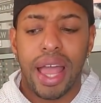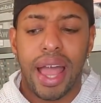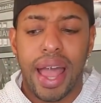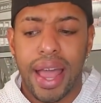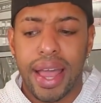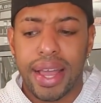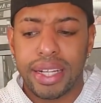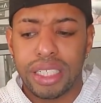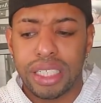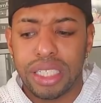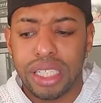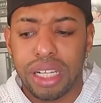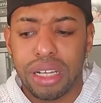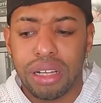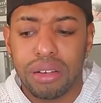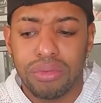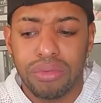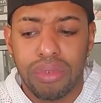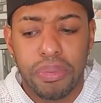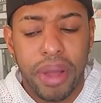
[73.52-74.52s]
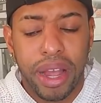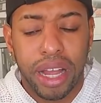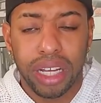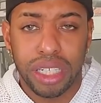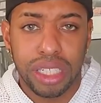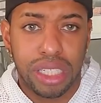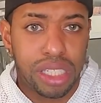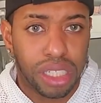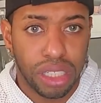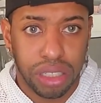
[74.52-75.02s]
And Rebecca
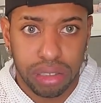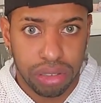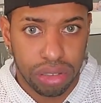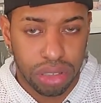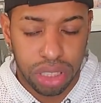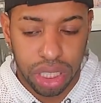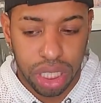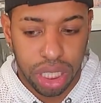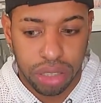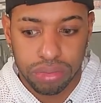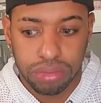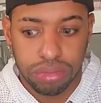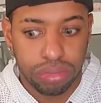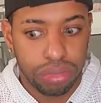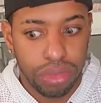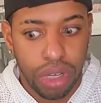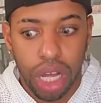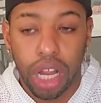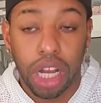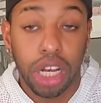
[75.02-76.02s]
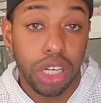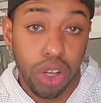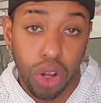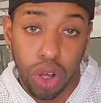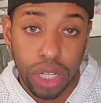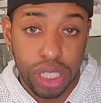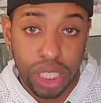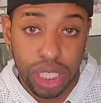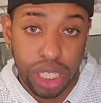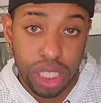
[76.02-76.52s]
is still, you know,
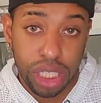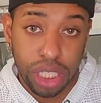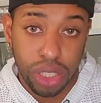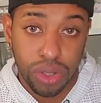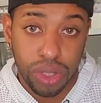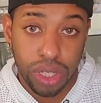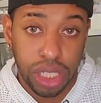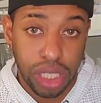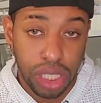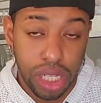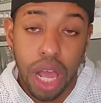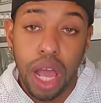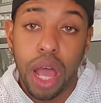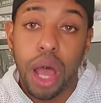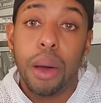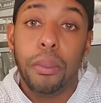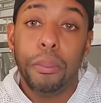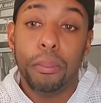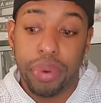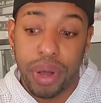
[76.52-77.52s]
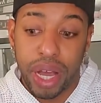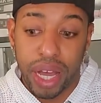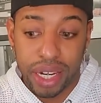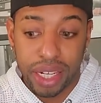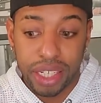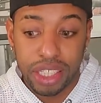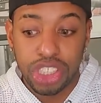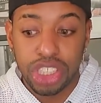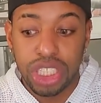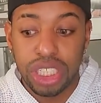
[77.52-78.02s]
lost in the sauce,
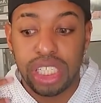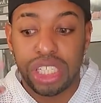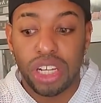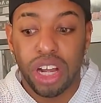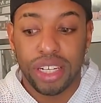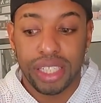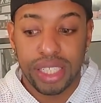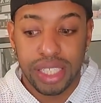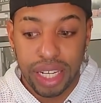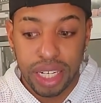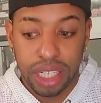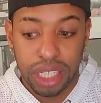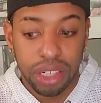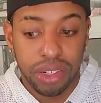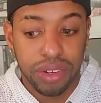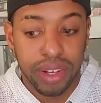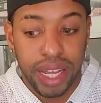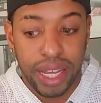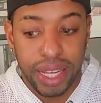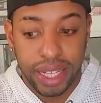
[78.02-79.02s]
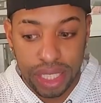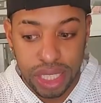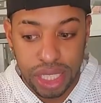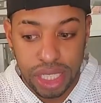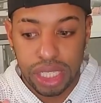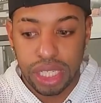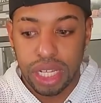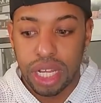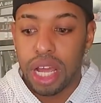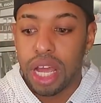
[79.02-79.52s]
but she's starting to get little
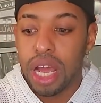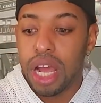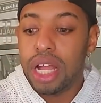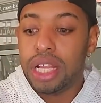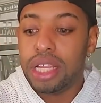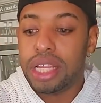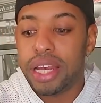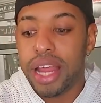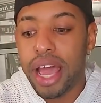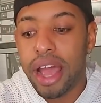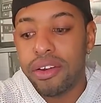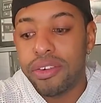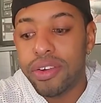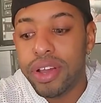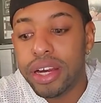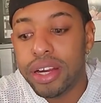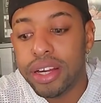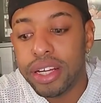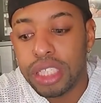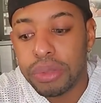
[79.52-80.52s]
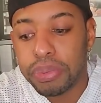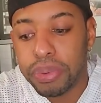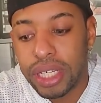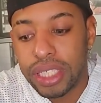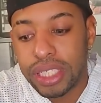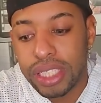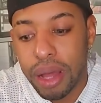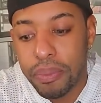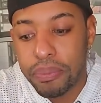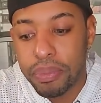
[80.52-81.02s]
hints. The narrator
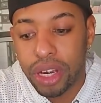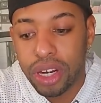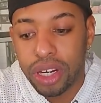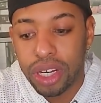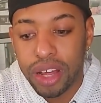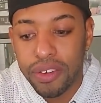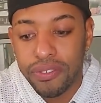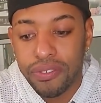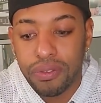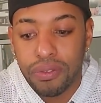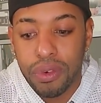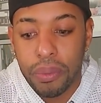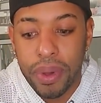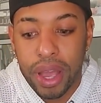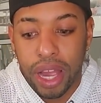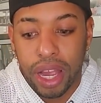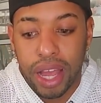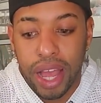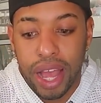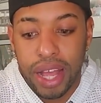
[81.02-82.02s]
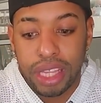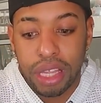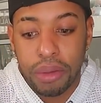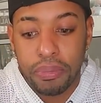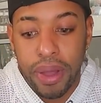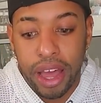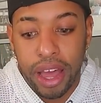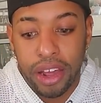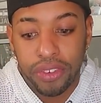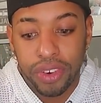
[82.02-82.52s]
explains how Peter left Rebecca at the
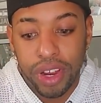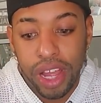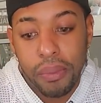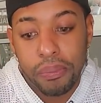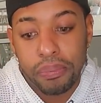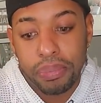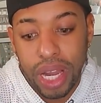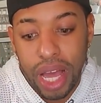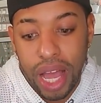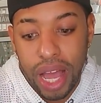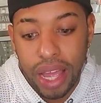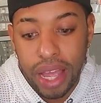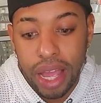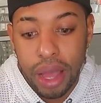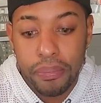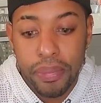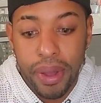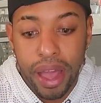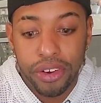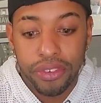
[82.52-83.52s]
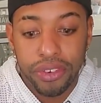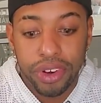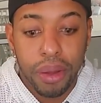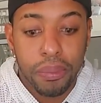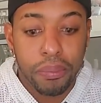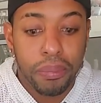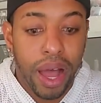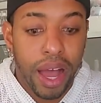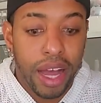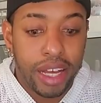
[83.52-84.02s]
boundary at Bly, a boundary
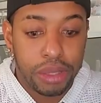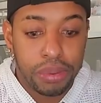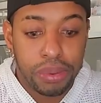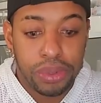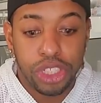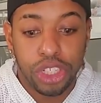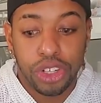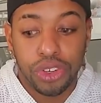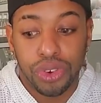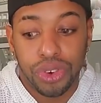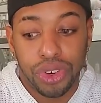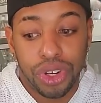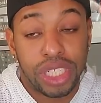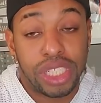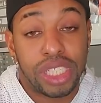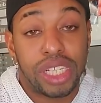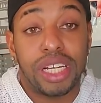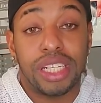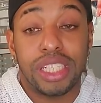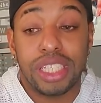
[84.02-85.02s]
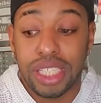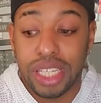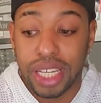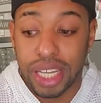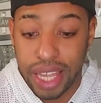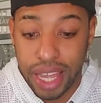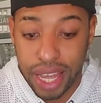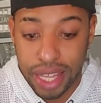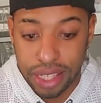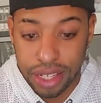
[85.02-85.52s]
impossible to cross
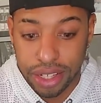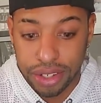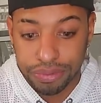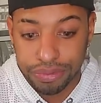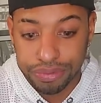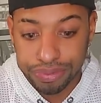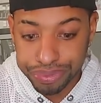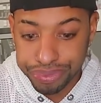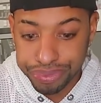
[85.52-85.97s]
together.